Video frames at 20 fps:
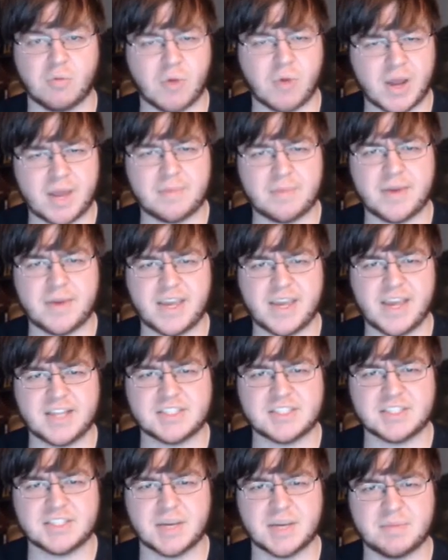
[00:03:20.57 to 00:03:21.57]
Why am I
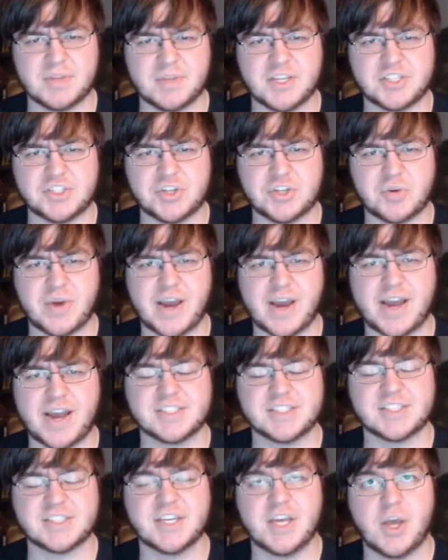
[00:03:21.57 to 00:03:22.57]
canceling Amnesia? You
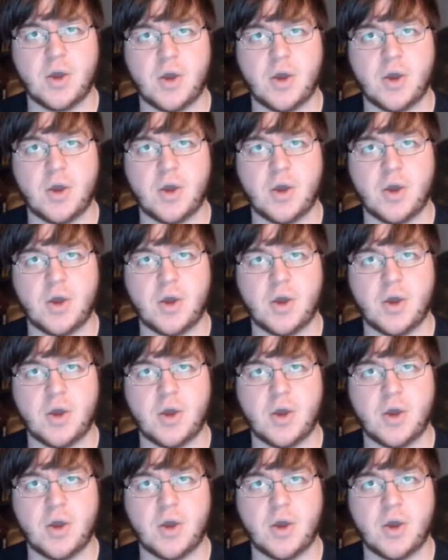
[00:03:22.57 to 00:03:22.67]
ask.